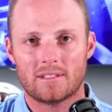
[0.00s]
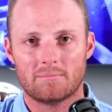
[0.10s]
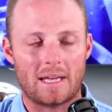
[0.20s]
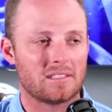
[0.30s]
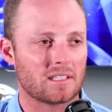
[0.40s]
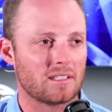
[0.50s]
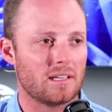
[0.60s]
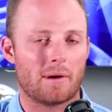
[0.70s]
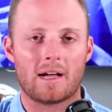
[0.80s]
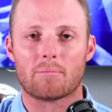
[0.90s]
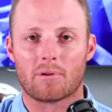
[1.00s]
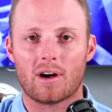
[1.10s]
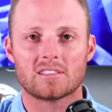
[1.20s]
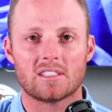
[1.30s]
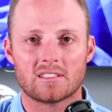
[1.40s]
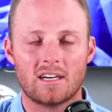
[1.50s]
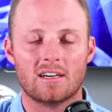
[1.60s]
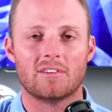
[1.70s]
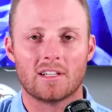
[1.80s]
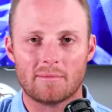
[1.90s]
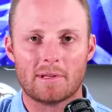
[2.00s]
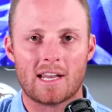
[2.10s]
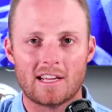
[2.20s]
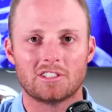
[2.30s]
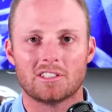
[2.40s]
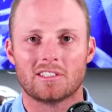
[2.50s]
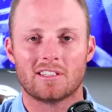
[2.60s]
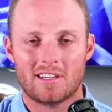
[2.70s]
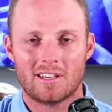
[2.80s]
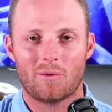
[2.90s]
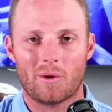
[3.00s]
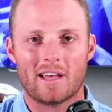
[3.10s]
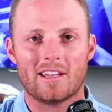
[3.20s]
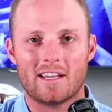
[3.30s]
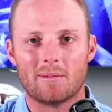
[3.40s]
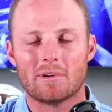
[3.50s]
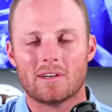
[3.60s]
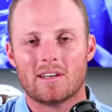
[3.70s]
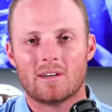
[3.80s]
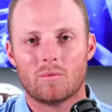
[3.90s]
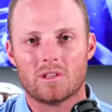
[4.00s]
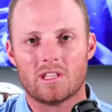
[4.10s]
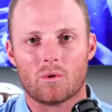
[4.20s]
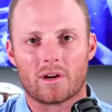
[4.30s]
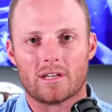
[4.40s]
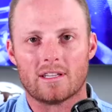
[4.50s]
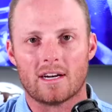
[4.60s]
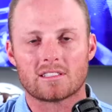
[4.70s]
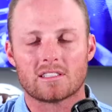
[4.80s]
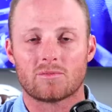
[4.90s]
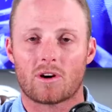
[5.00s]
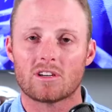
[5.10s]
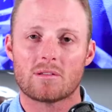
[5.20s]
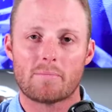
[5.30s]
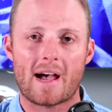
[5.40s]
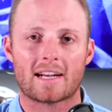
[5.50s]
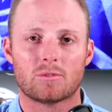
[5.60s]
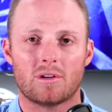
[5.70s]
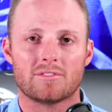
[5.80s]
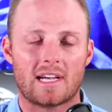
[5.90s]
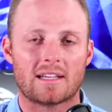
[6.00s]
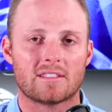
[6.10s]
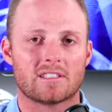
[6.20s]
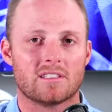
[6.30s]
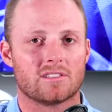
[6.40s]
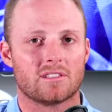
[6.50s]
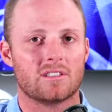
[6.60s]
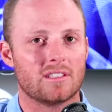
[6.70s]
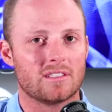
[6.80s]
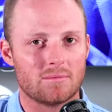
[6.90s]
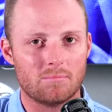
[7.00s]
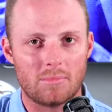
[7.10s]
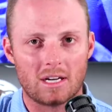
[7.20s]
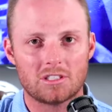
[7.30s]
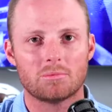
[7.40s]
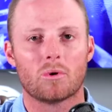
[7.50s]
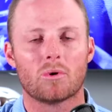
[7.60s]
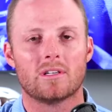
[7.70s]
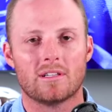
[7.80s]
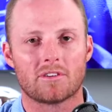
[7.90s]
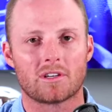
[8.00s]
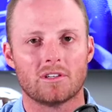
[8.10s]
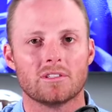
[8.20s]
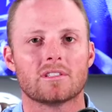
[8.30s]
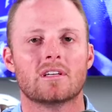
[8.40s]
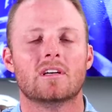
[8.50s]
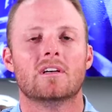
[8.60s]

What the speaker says: basically, by a process of elimination, we end up with the Oregon Ducks. As far as the Pac-12 South is concerned, it's much more difficult